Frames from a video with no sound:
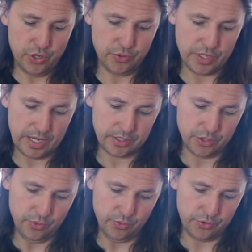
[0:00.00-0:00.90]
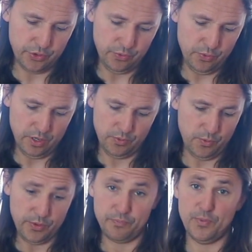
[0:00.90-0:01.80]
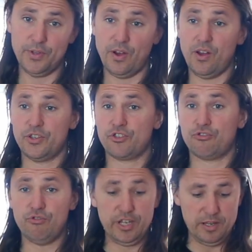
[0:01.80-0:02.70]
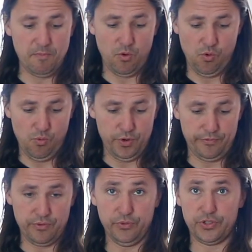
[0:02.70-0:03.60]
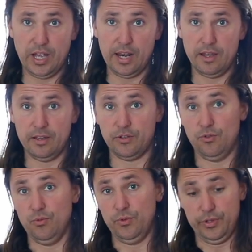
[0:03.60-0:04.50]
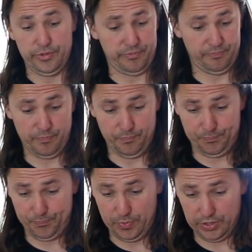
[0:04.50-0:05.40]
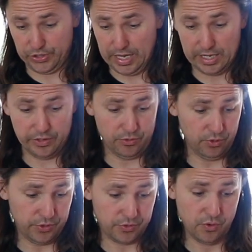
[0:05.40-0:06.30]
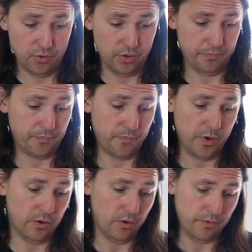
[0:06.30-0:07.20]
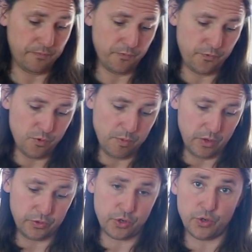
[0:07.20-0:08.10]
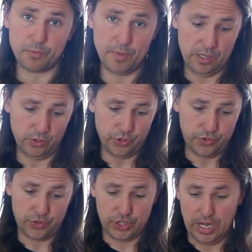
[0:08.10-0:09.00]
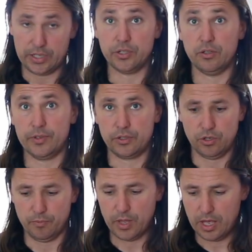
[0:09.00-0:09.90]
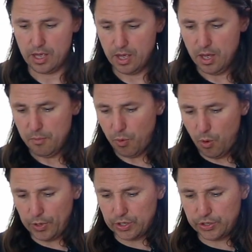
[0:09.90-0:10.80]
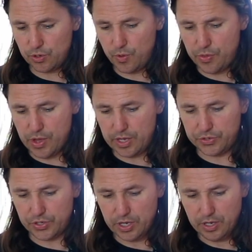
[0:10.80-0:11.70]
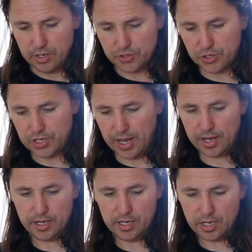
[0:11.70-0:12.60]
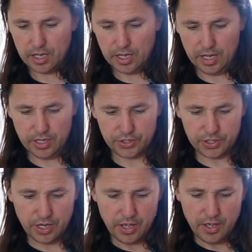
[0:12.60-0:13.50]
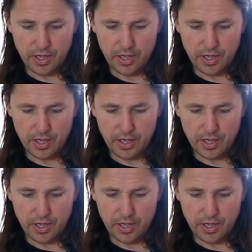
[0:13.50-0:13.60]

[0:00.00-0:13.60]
use that with ice cream, or with a fruit salad, or with a salad, or a full-blown cooked meal just scattered over the top. But what we're going to do with these today is